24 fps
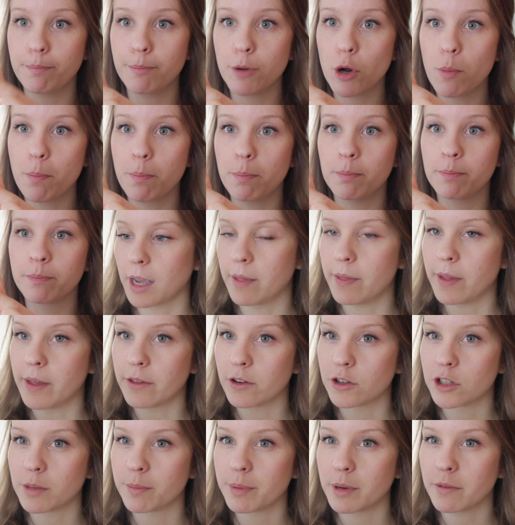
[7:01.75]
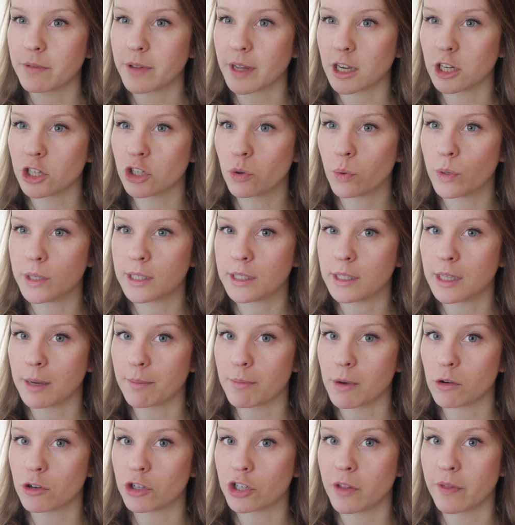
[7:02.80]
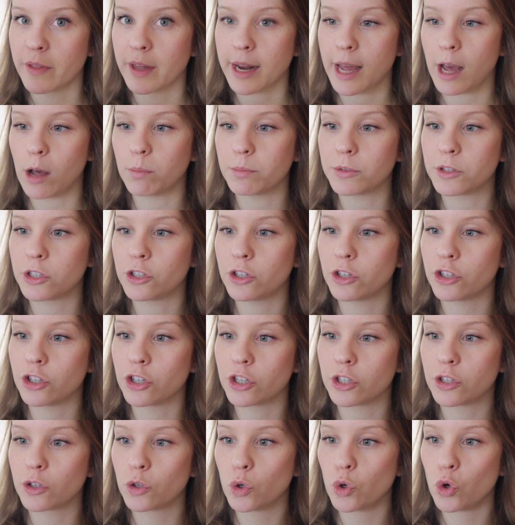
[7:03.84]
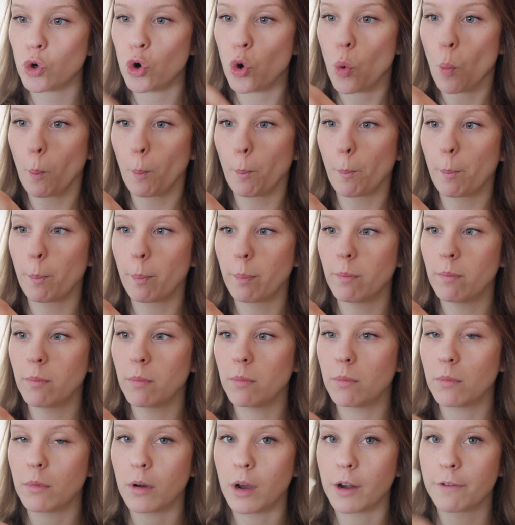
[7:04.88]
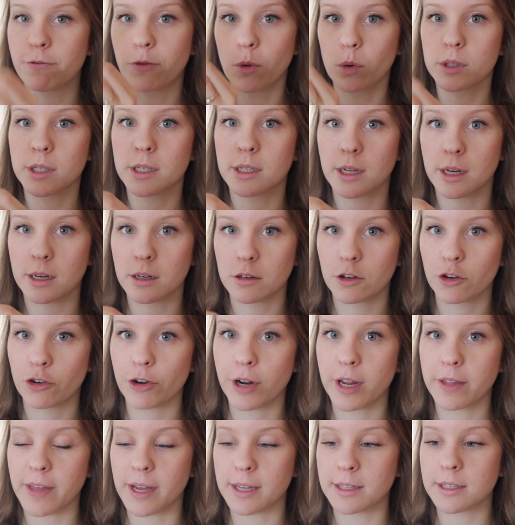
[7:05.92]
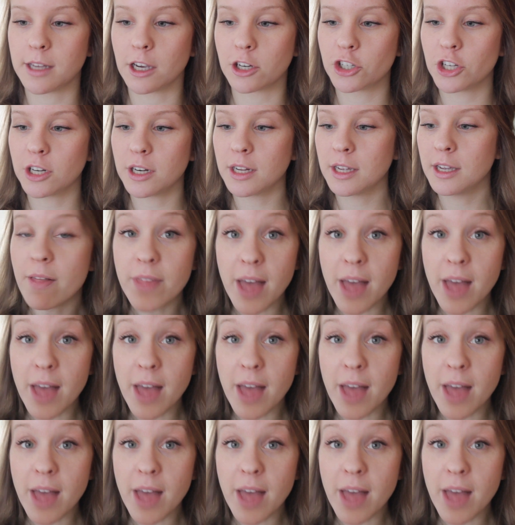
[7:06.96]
bloop. And then there's a bit of like a twisting motion that helps to just unfold it and create that suction.